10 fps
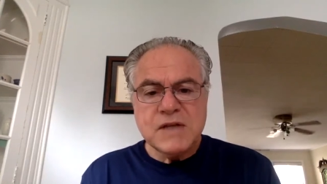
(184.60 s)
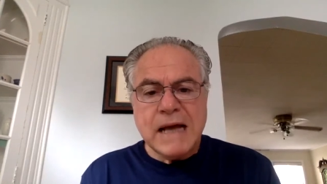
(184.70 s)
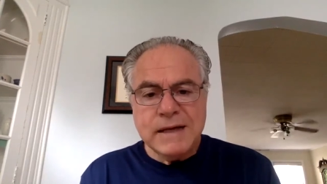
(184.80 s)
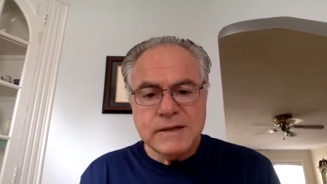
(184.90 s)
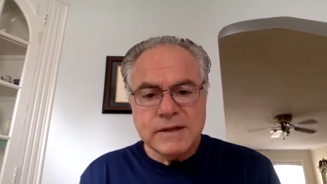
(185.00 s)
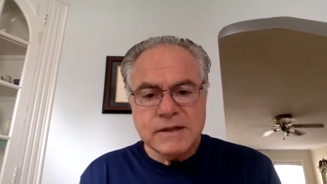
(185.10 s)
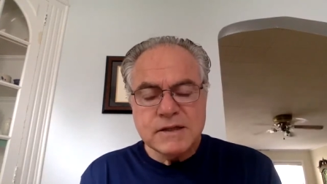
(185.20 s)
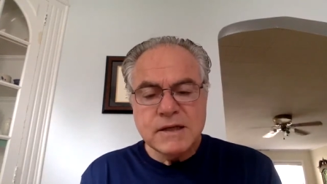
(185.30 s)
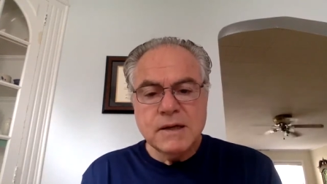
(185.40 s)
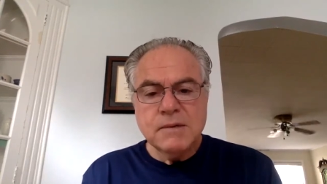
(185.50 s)

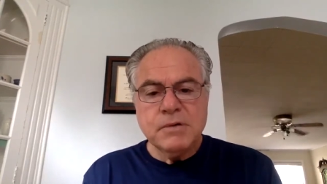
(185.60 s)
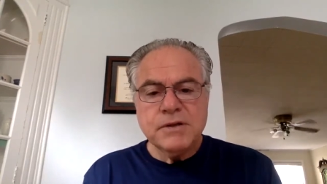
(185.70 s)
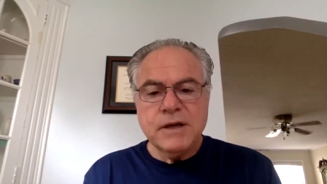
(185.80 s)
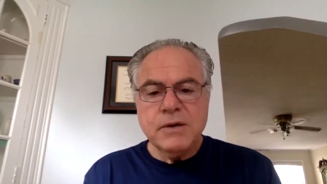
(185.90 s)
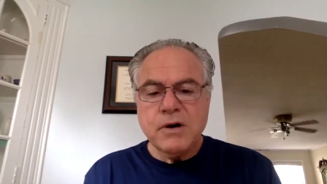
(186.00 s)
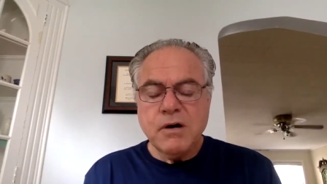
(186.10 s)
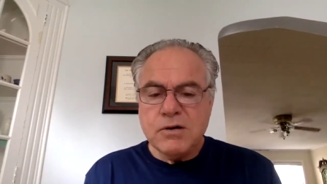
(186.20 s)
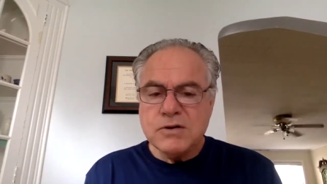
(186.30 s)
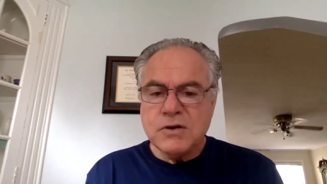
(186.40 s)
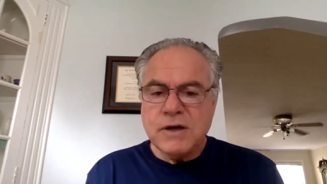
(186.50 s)
scientists, but they were
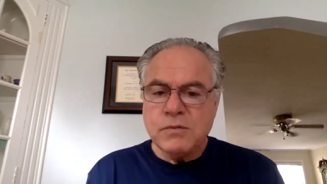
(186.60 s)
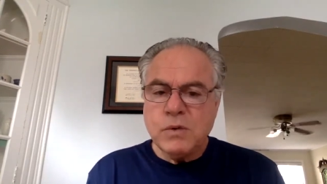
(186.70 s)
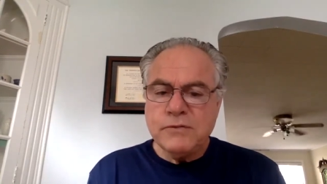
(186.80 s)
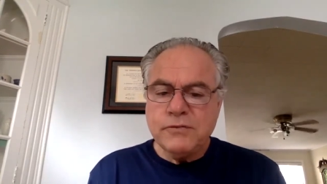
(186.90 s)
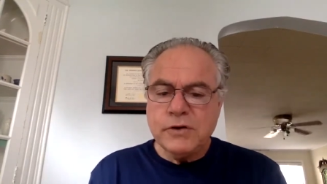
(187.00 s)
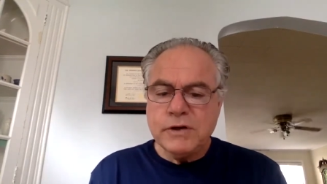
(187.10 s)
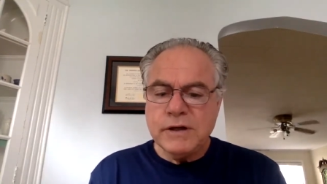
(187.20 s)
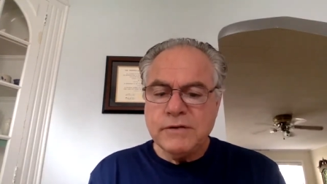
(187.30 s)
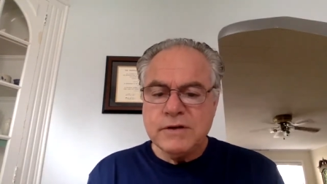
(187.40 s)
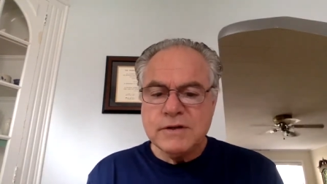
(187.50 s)
also had one foot
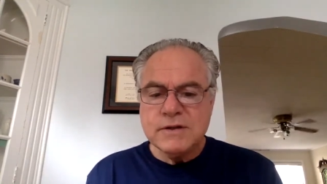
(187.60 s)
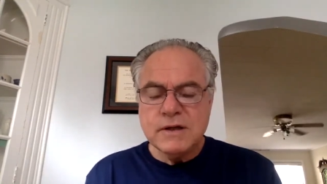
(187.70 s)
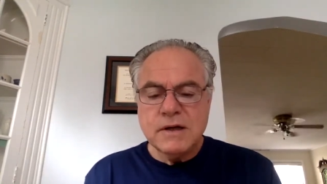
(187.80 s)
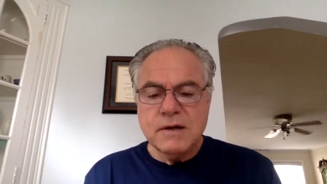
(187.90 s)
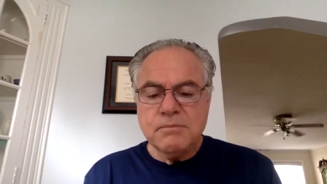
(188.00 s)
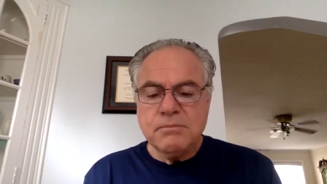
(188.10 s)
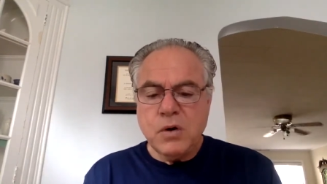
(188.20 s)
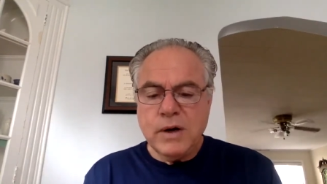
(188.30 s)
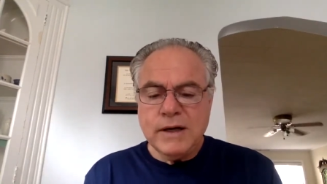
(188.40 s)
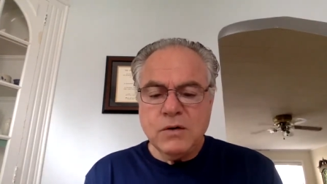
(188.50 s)
in this
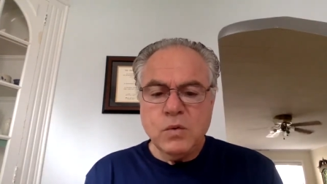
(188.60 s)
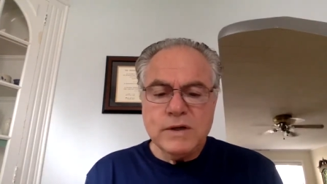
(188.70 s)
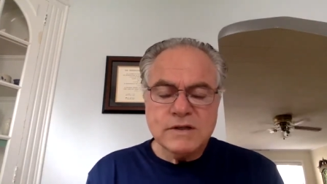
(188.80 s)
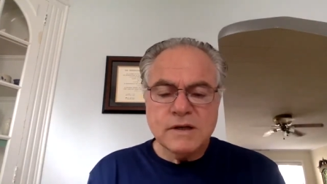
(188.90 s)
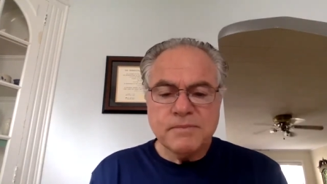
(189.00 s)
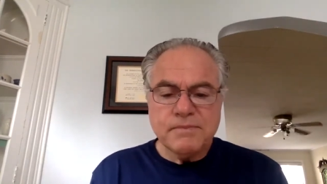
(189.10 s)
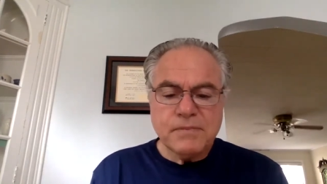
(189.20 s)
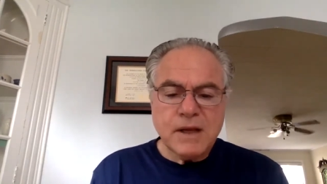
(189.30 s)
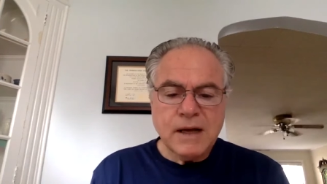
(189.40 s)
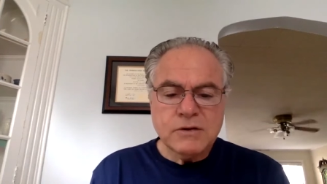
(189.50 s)
poetic wisdom,
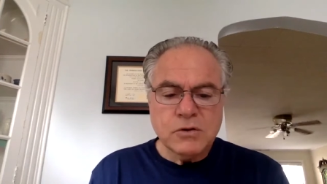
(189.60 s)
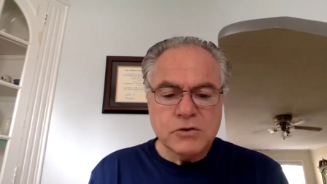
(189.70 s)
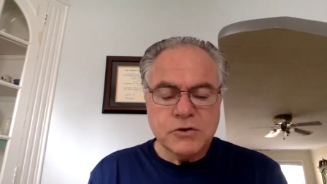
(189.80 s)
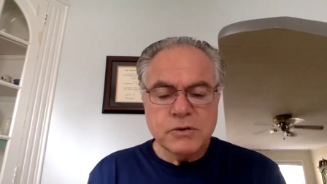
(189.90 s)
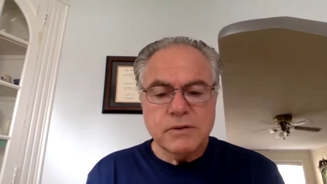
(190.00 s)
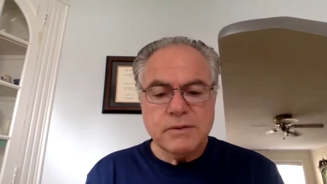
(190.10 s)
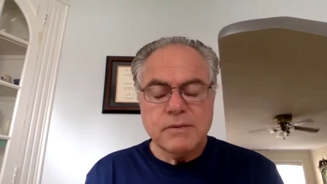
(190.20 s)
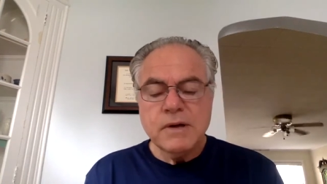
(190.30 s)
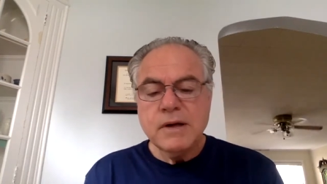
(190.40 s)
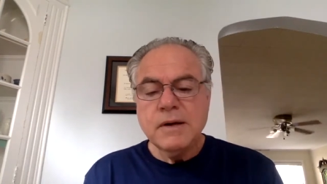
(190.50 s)
I told you,
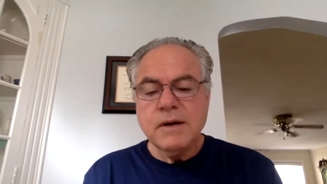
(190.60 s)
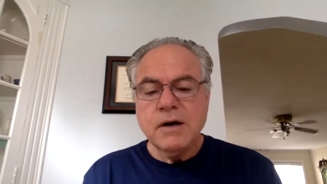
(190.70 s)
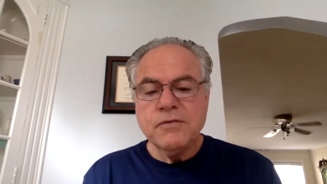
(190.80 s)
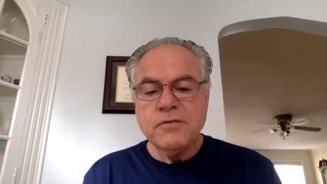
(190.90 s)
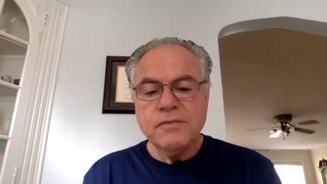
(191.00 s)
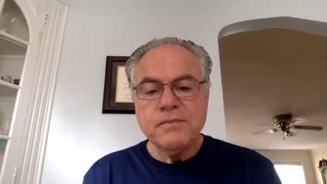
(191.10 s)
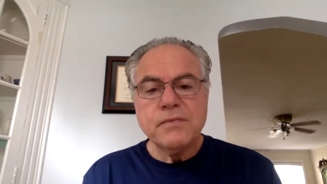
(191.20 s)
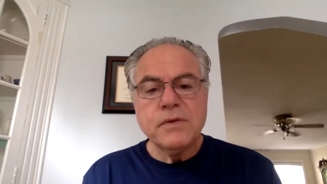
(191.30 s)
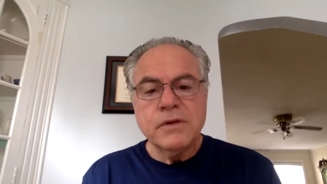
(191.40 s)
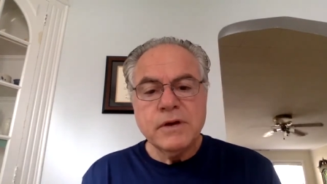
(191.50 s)
of
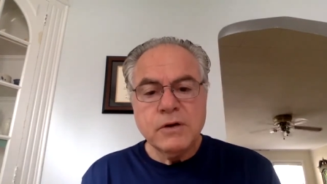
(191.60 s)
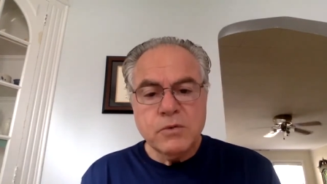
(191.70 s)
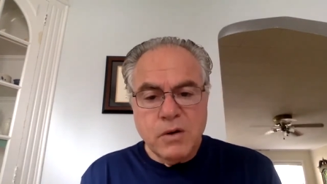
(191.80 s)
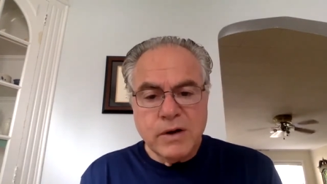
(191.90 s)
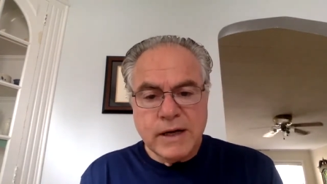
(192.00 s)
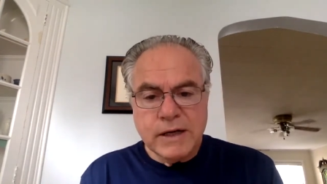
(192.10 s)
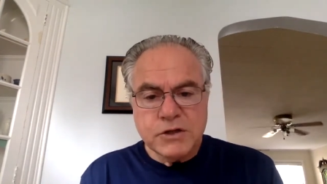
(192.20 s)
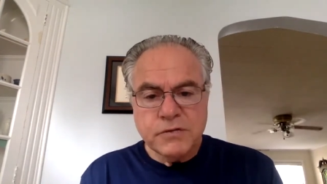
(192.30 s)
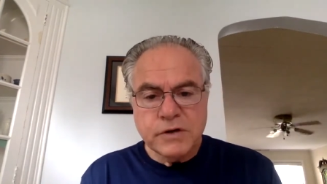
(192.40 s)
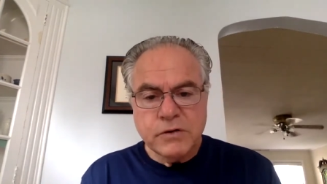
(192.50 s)
the heroic
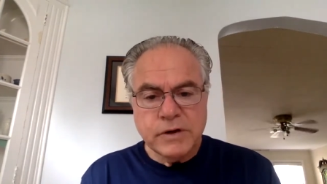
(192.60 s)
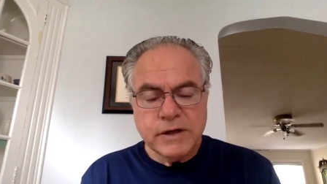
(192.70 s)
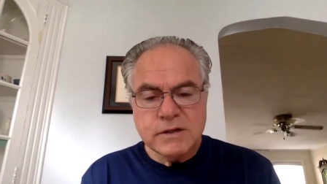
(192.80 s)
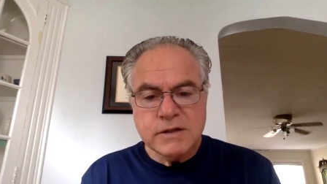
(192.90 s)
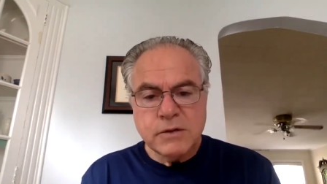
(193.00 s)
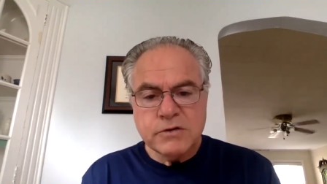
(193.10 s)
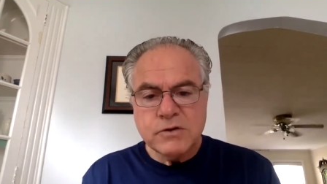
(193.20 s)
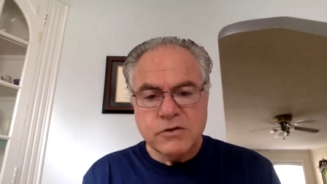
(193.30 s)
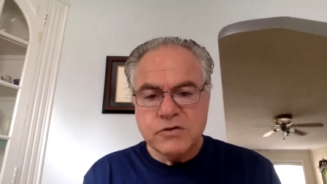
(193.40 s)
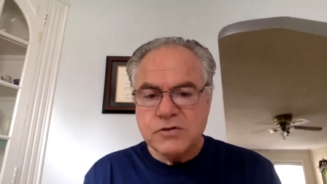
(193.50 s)
age of the Greeks. They were
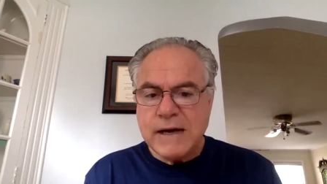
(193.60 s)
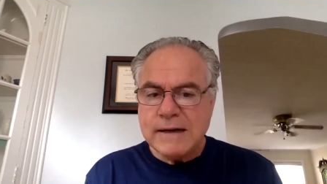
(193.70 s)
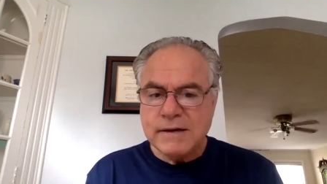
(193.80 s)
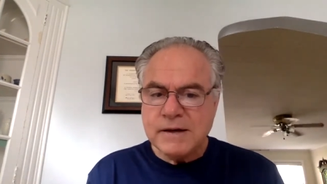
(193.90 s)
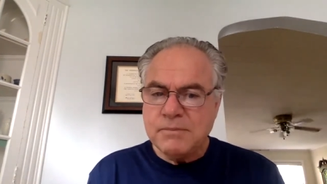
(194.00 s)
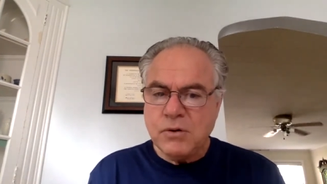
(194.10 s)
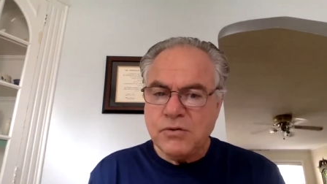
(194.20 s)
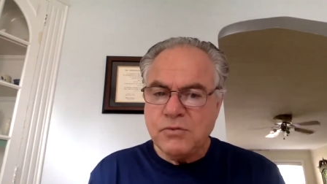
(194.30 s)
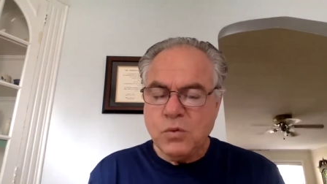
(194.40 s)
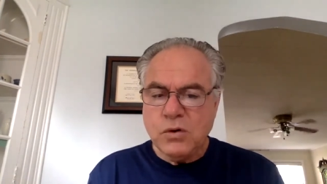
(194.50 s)
sort of straddling
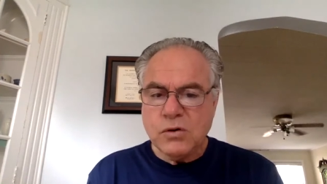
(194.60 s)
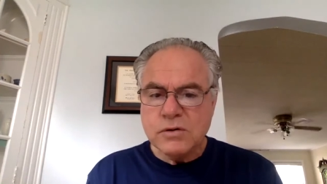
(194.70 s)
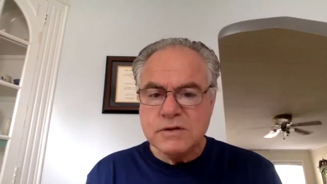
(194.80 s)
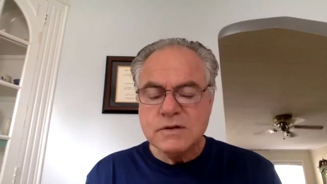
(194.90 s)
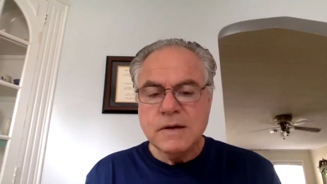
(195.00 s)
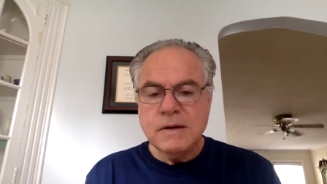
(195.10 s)
both worlds.